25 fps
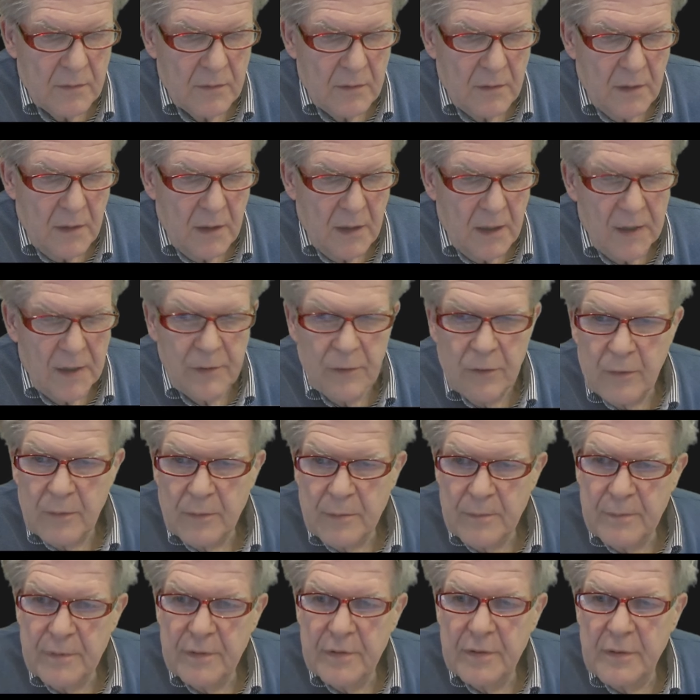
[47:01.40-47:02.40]
I
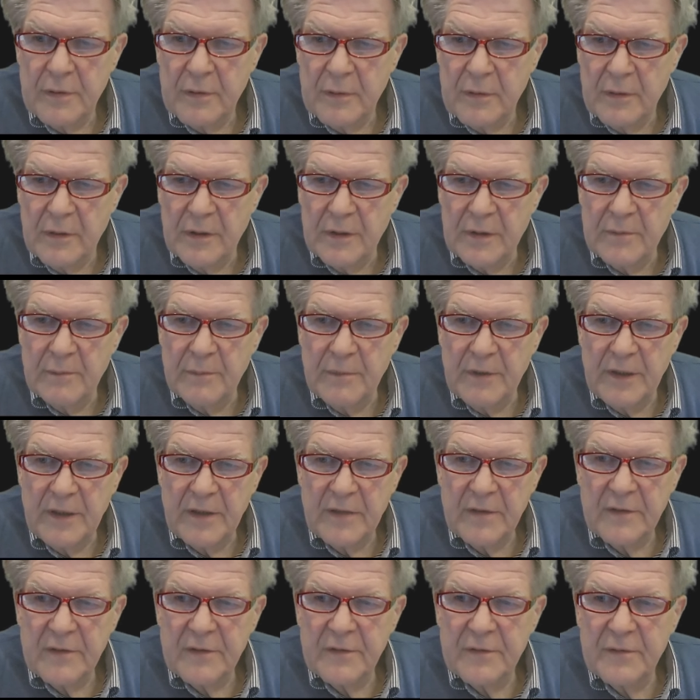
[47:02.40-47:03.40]
hope it
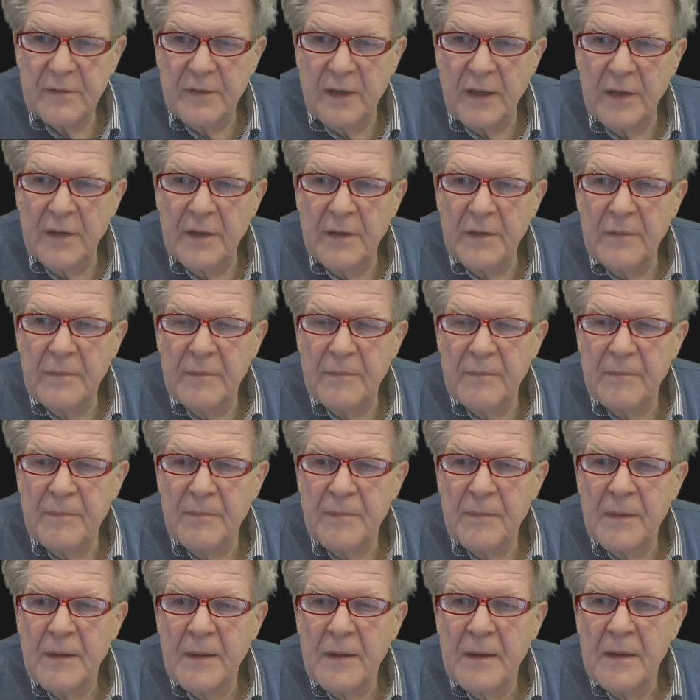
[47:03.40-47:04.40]
makes fun,
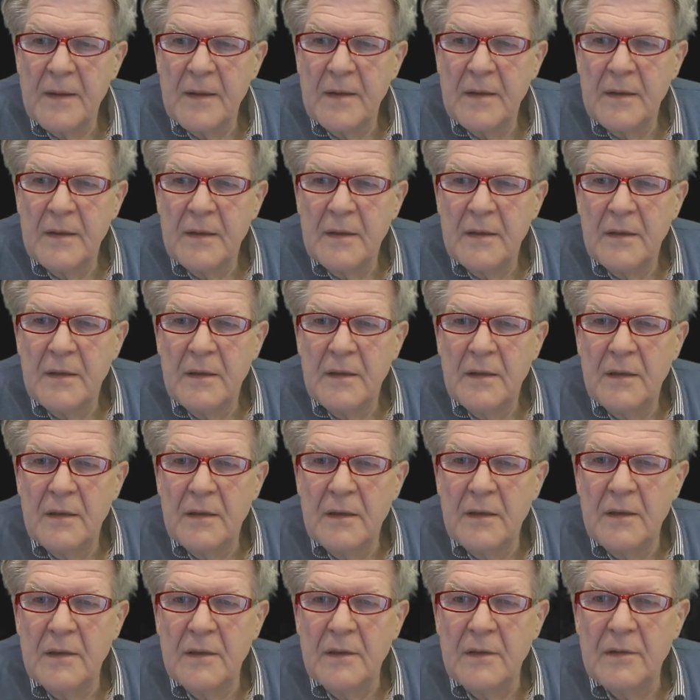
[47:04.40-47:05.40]

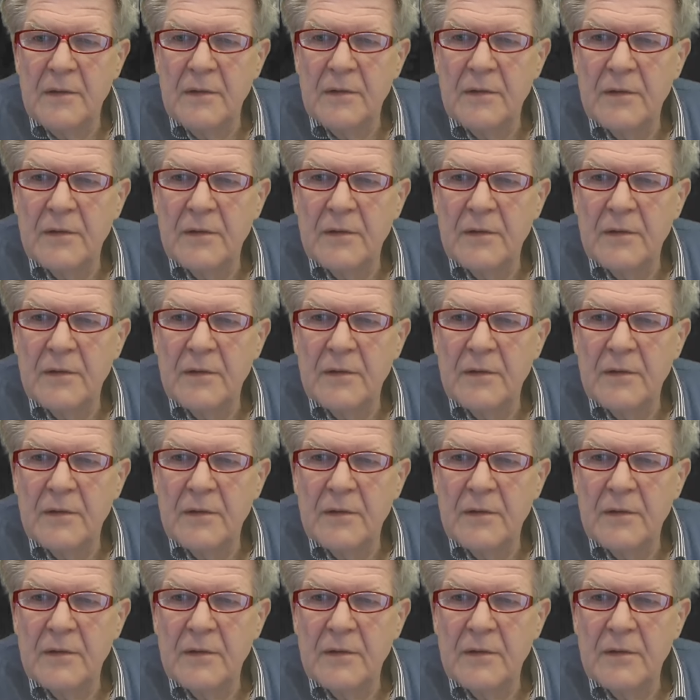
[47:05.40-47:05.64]
and